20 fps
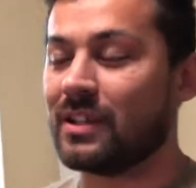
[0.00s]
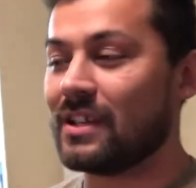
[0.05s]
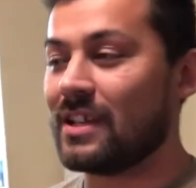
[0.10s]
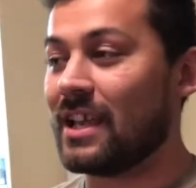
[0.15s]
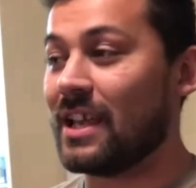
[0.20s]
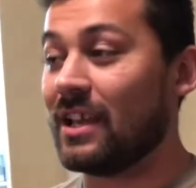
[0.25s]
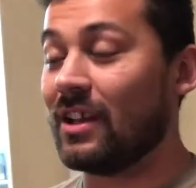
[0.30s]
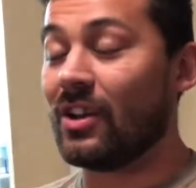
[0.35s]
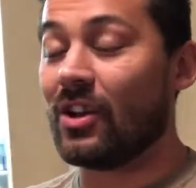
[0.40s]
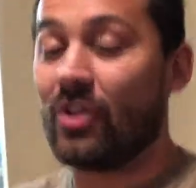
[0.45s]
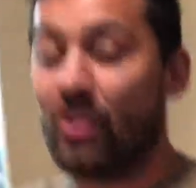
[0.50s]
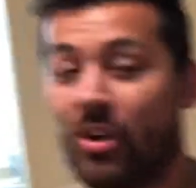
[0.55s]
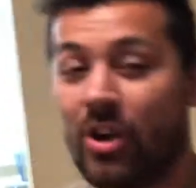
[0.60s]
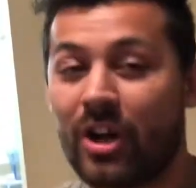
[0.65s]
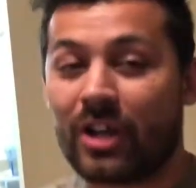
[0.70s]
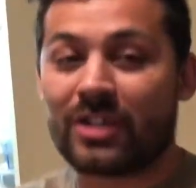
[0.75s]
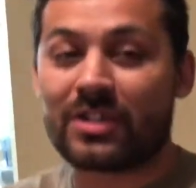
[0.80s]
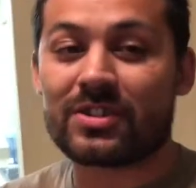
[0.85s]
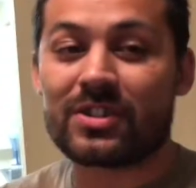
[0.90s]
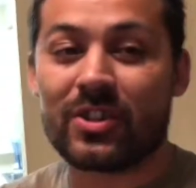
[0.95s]
And
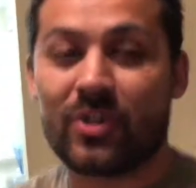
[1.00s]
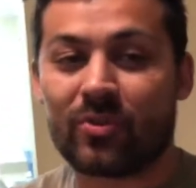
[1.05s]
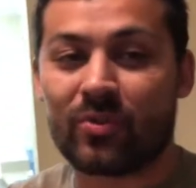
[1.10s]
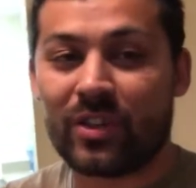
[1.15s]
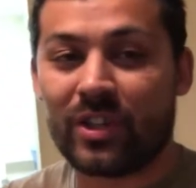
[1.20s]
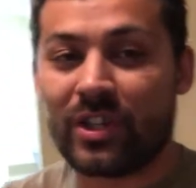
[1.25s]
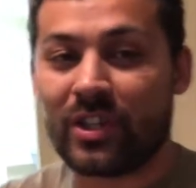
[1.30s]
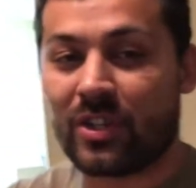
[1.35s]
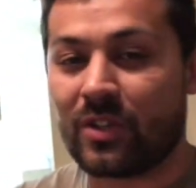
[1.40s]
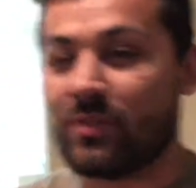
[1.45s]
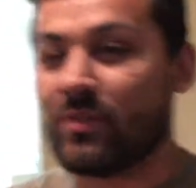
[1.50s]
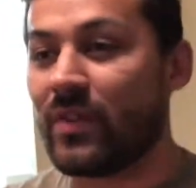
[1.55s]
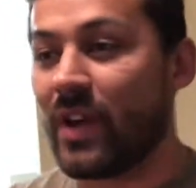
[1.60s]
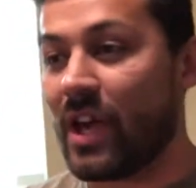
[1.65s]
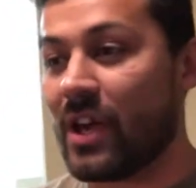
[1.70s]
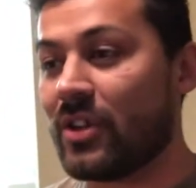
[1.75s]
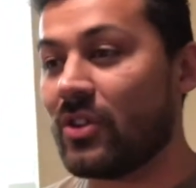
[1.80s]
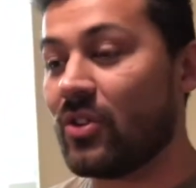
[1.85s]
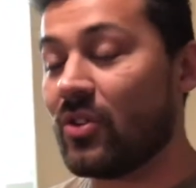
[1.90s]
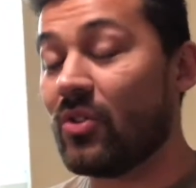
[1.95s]
honestly, a really good
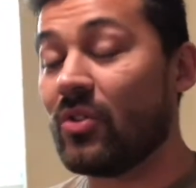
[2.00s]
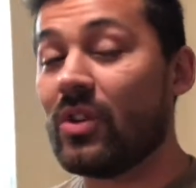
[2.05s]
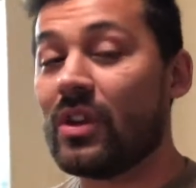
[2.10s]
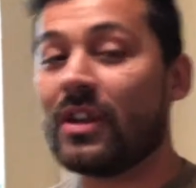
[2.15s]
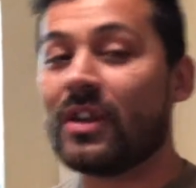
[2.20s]
value.